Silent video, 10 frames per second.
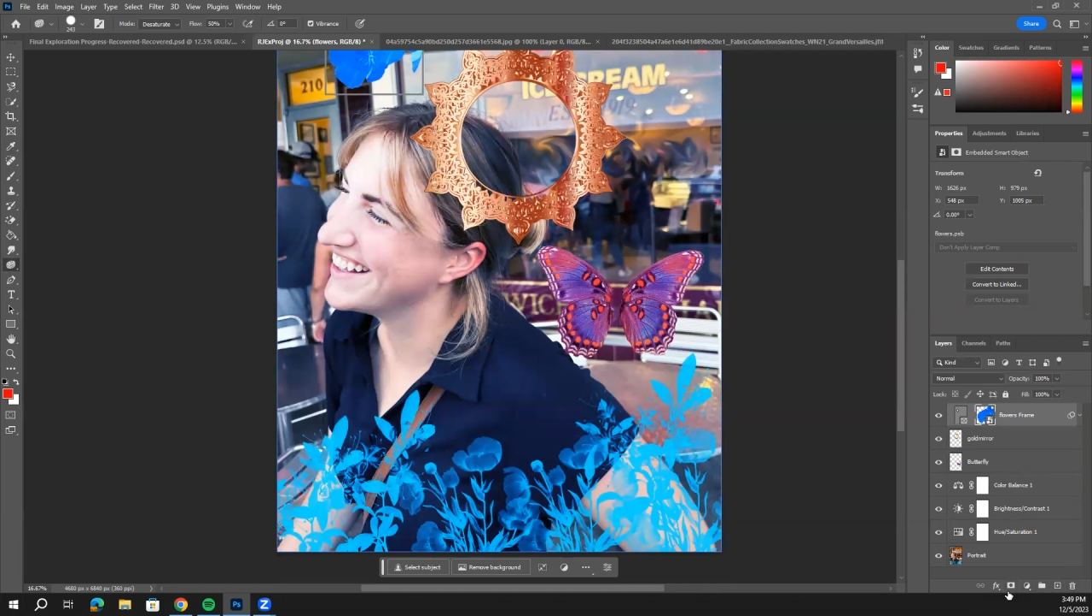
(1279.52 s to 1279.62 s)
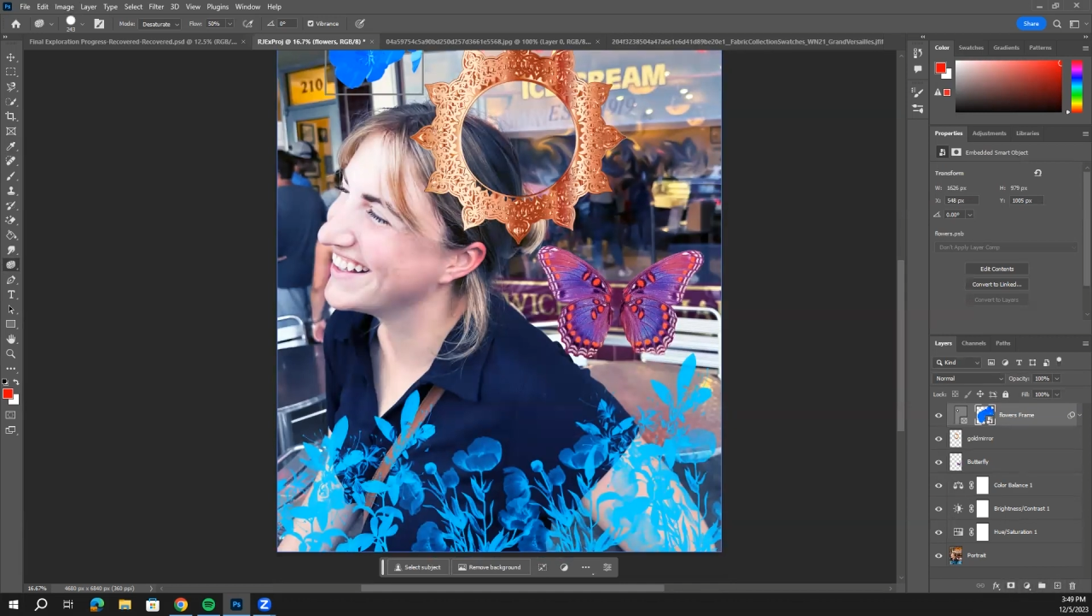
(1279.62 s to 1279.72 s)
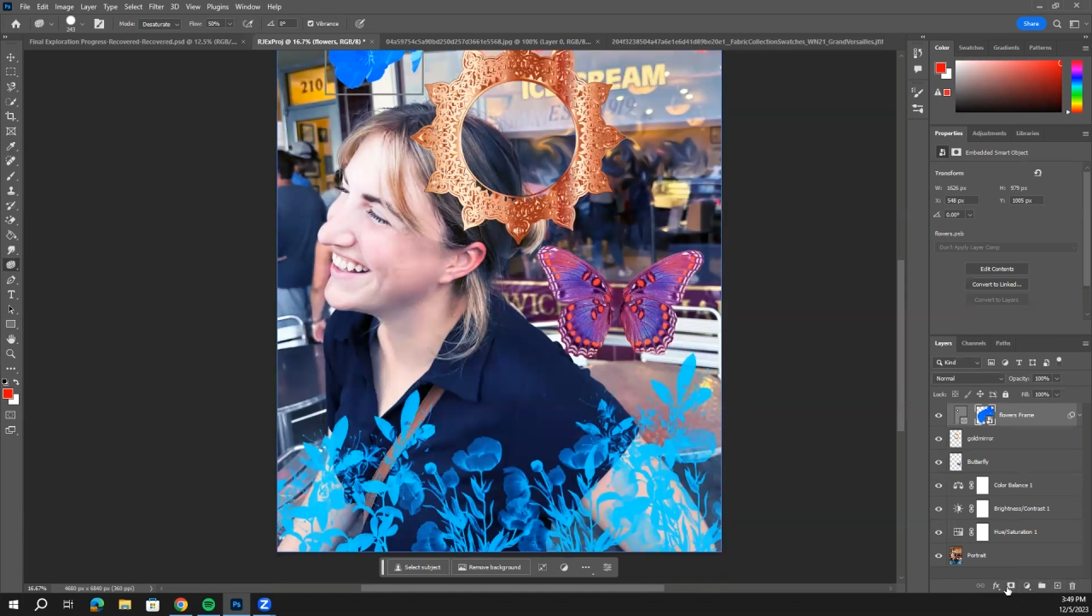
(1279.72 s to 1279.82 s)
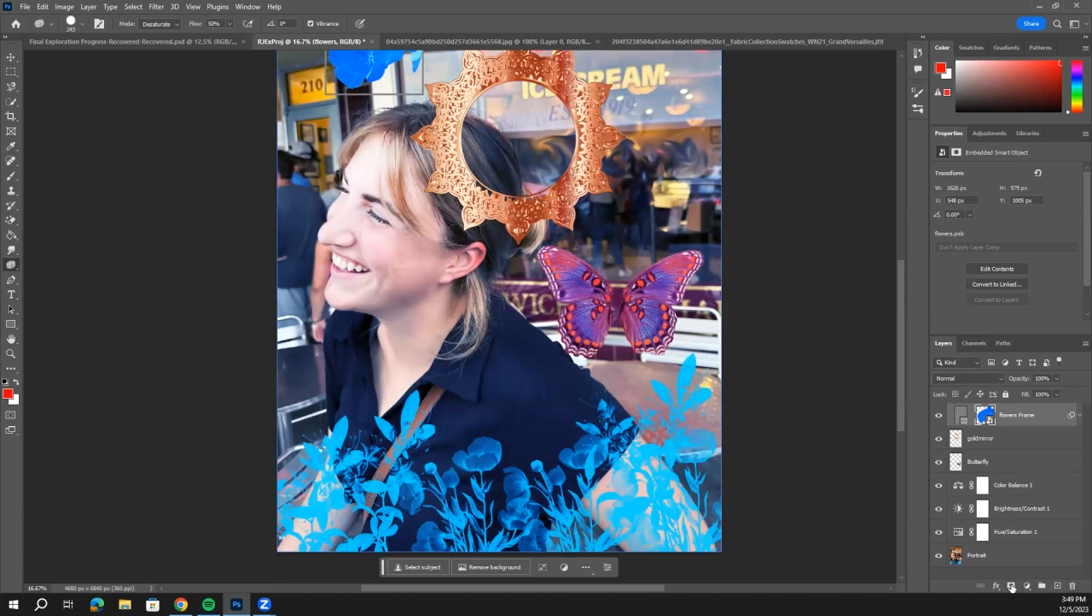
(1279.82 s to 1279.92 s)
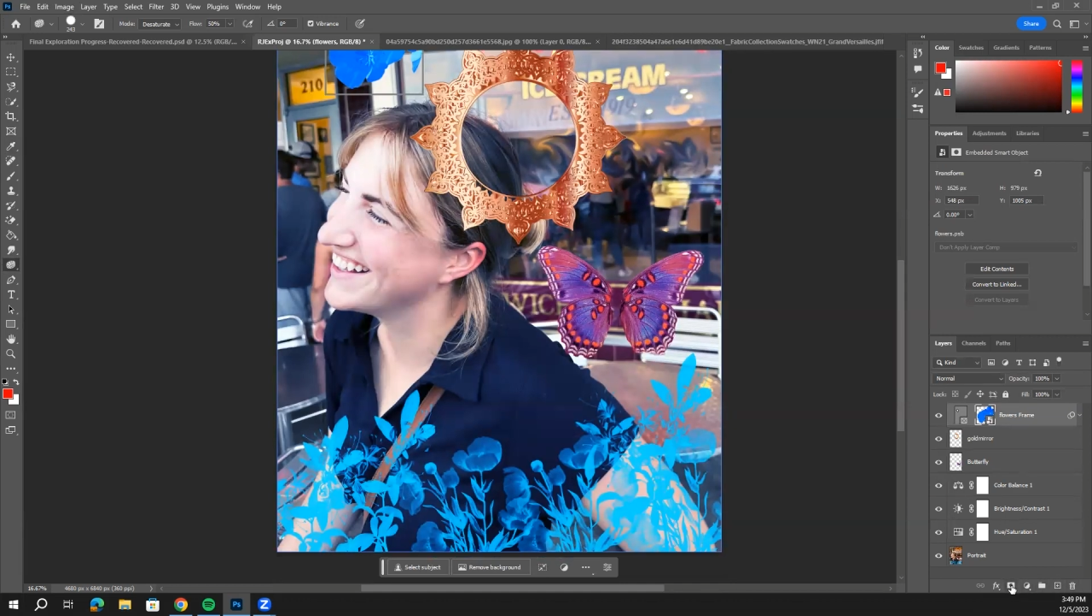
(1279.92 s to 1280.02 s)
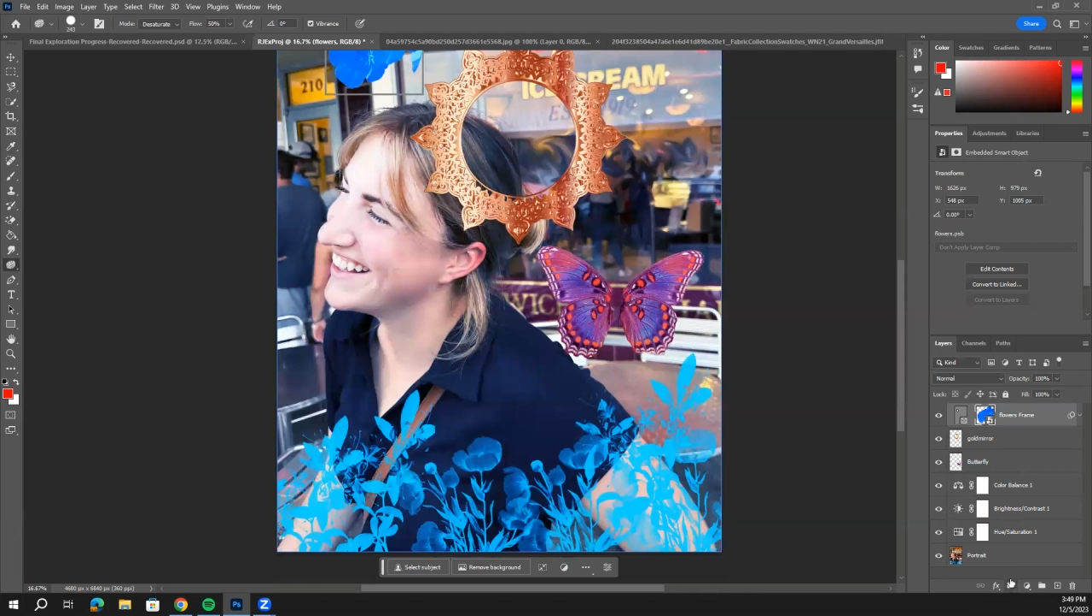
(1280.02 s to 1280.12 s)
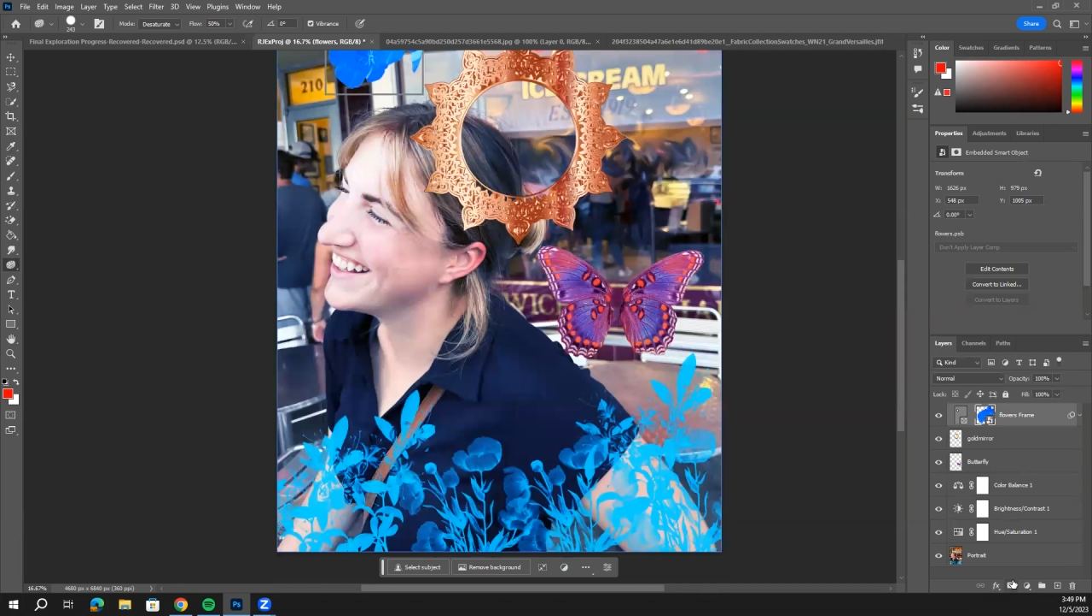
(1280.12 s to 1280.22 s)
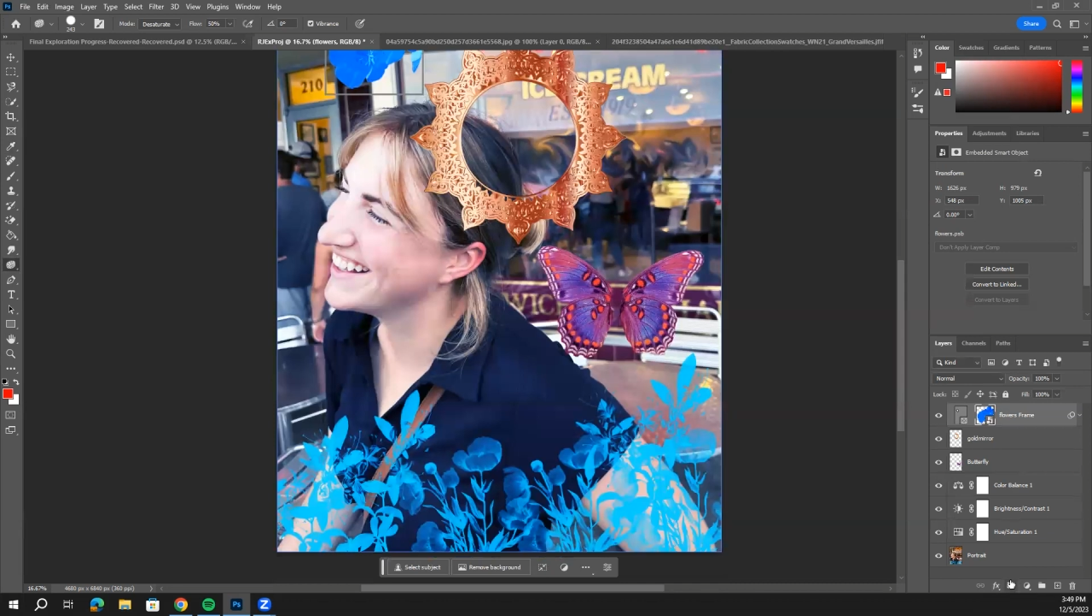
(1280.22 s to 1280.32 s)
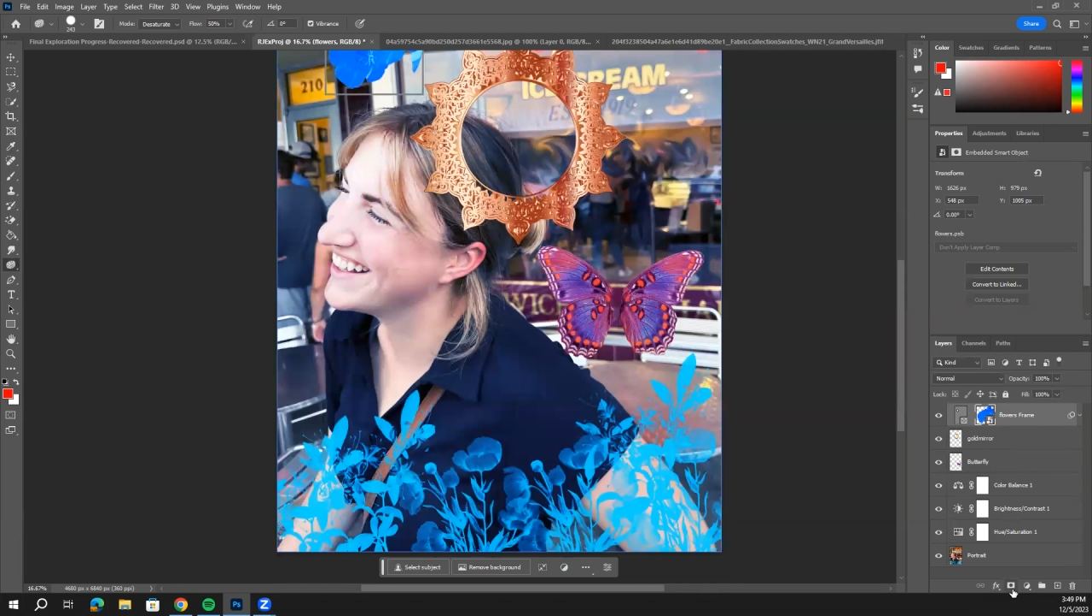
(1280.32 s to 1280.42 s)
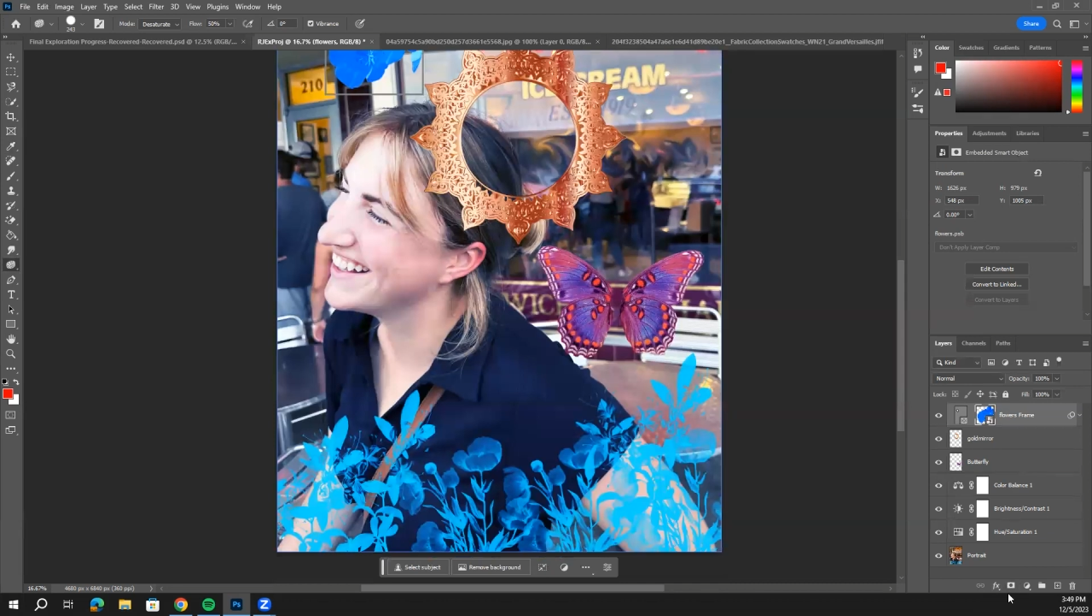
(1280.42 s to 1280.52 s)
You can do
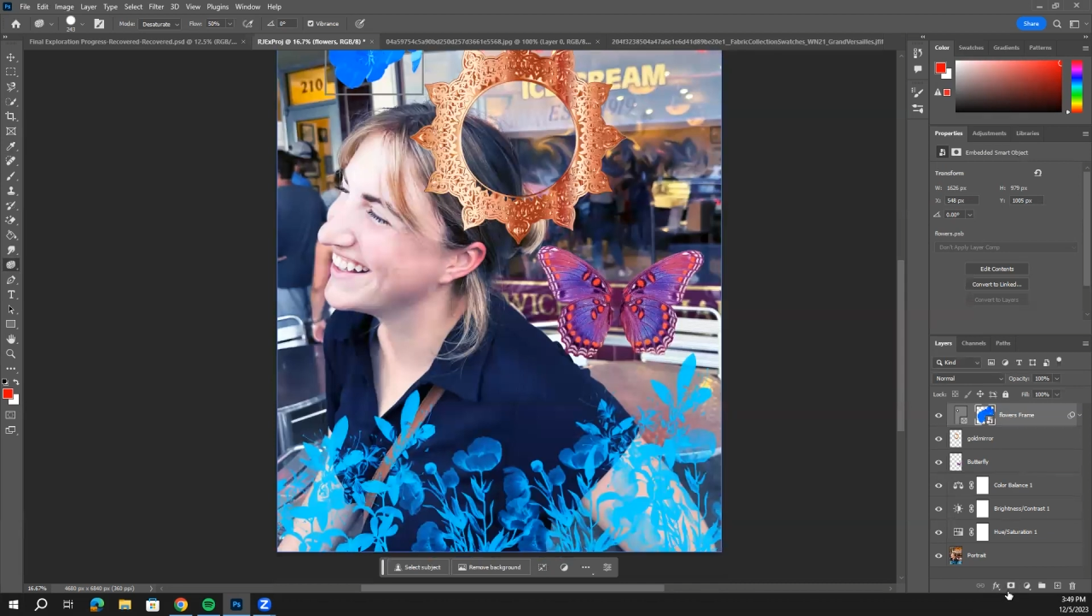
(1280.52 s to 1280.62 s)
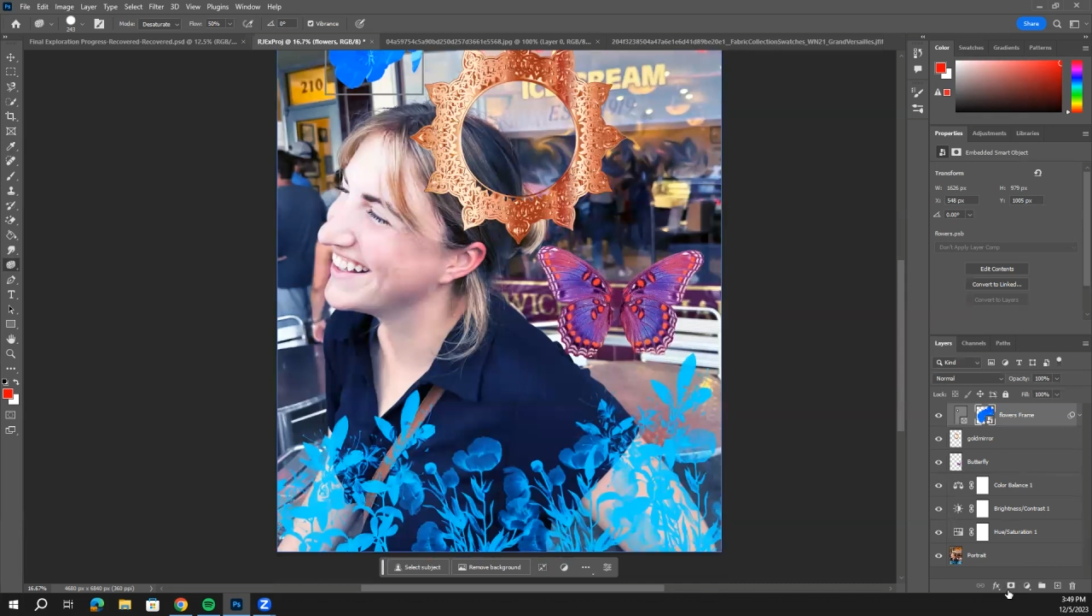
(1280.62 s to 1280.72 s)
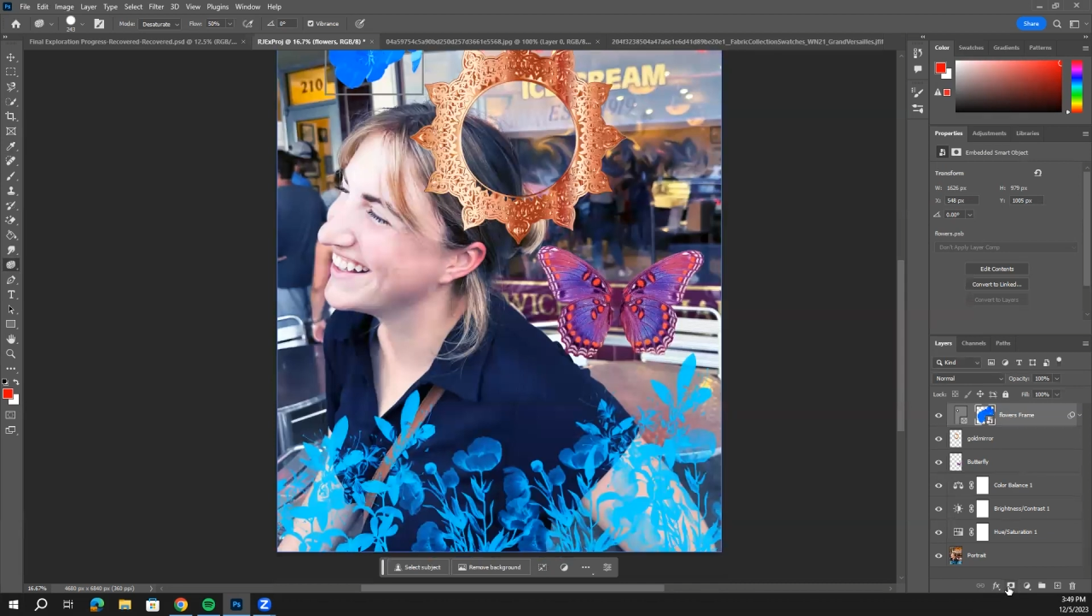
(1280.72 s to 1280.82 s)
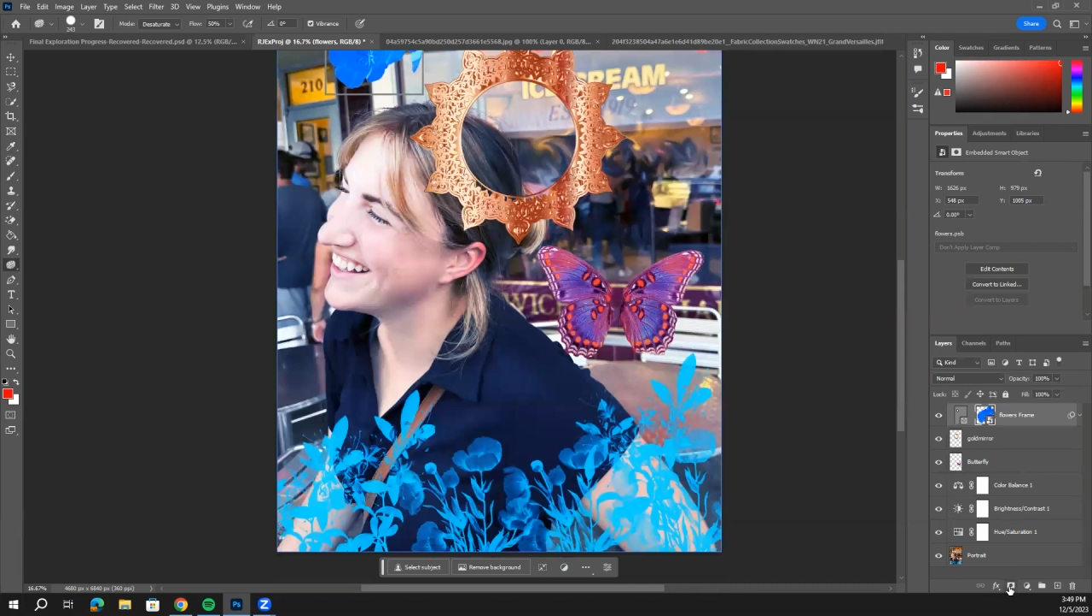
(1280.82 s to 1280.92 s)
layer masks